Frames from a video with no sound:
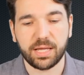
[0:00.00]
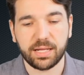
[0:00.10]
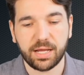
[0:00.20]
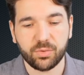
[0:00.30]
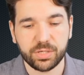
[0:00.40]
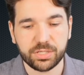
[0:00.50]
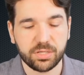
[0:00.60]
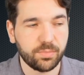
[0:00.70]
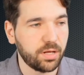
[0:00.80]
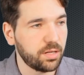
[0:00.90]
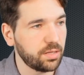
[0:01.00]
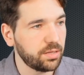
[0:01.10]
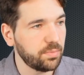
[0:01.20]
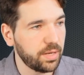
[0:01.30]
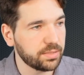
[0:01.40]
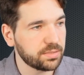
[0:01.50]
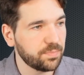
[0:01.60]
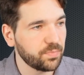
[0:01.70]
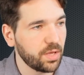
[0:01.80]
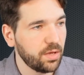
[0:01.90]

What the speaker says: and I wish them all the best.